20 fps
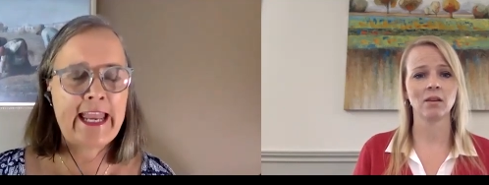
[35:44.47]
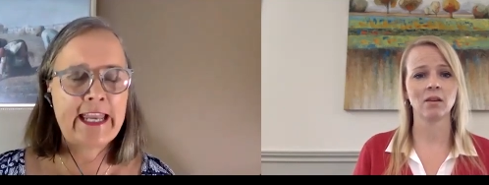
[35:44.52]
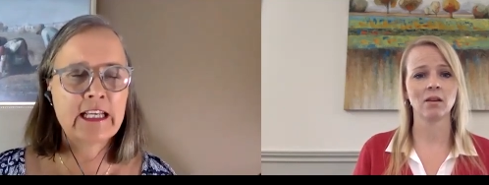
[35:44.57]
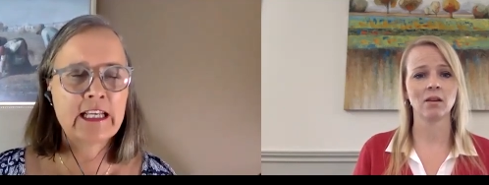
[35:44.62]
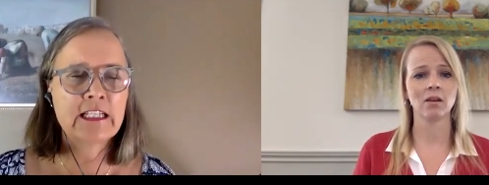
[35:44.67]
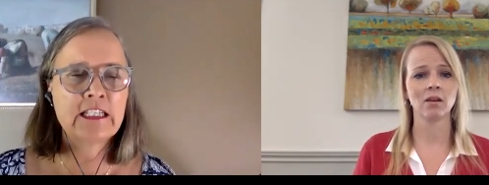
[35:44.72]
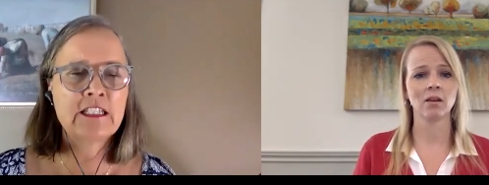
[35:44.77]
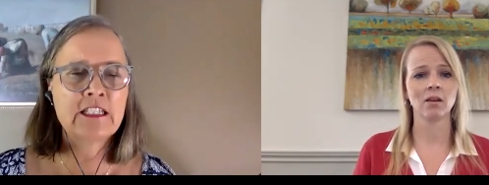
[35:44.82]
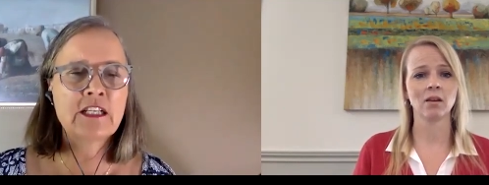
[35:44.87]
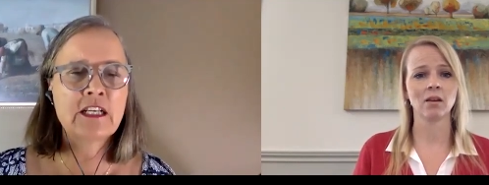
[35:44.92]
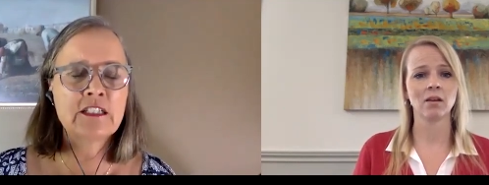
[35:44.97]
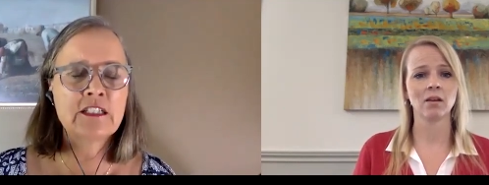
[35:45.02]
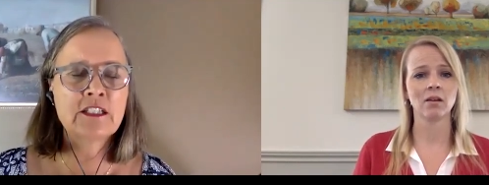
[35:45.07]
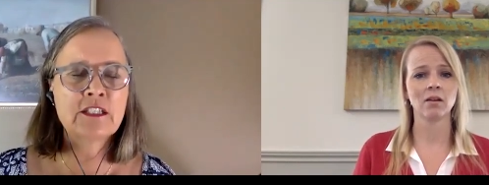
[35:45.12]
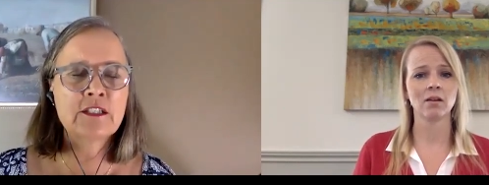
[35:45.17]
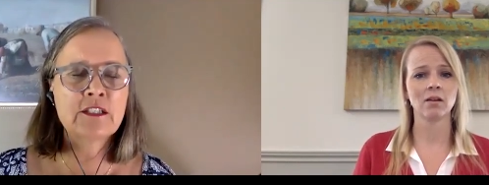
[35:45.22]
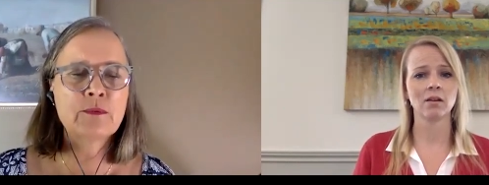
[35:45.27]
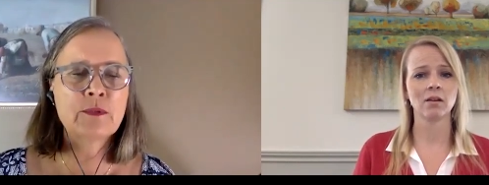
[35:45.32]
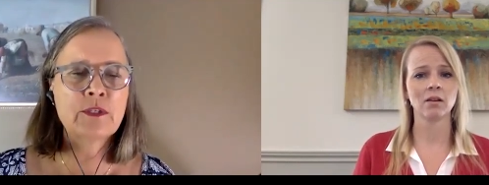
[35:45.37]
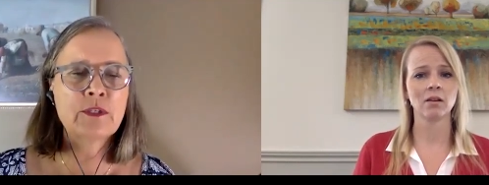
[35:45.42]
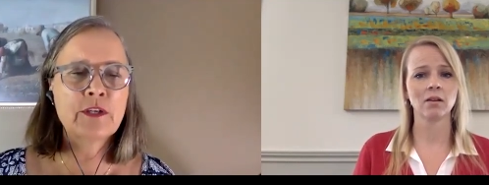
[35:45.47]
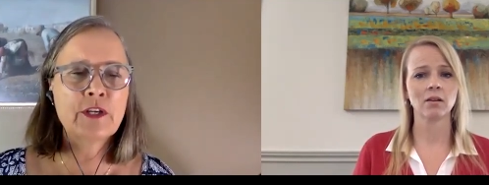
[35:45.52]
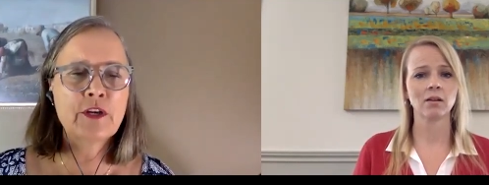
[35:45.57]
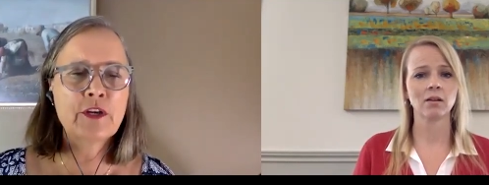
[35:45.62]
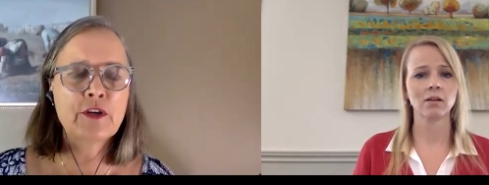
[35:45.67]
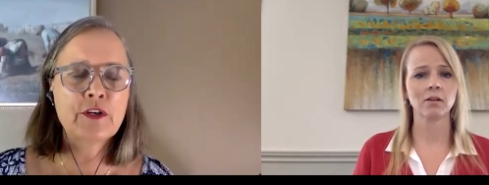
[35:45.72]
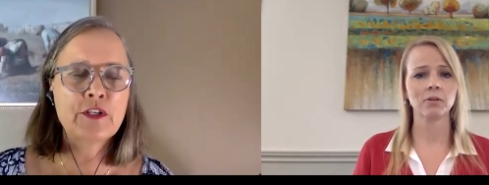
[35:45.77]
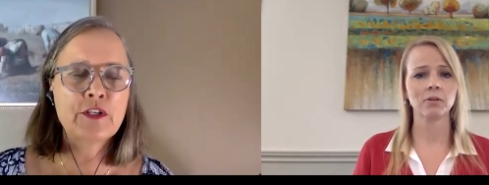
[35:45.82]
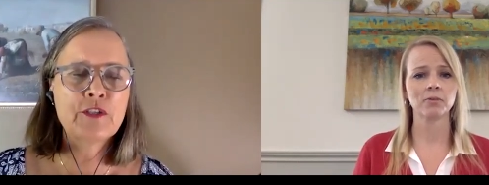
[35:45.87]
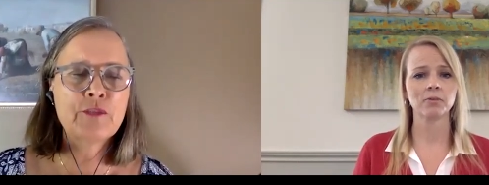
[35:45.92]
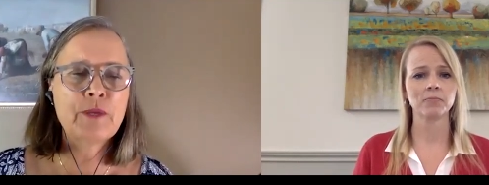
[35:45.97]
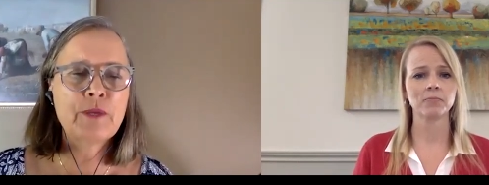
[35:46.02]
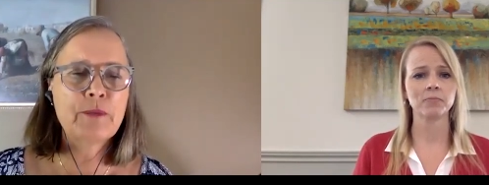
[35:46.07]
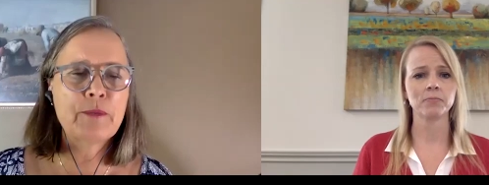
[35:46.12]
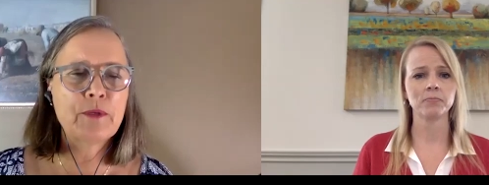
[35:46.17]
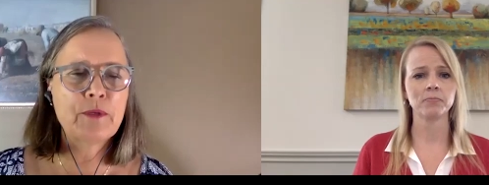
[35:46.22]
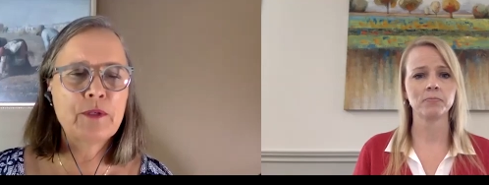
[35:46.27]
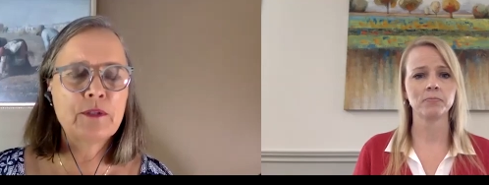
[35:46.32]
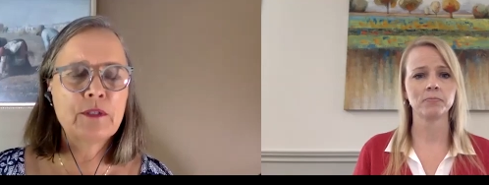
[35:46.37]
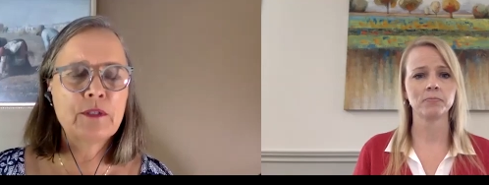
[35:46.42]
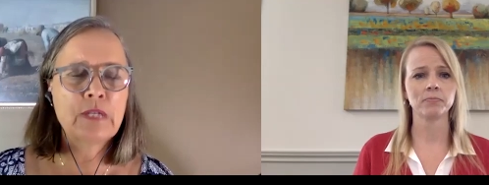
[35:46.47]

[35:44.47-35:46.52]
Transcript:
Speaker 1: And I, I just want to encourage people,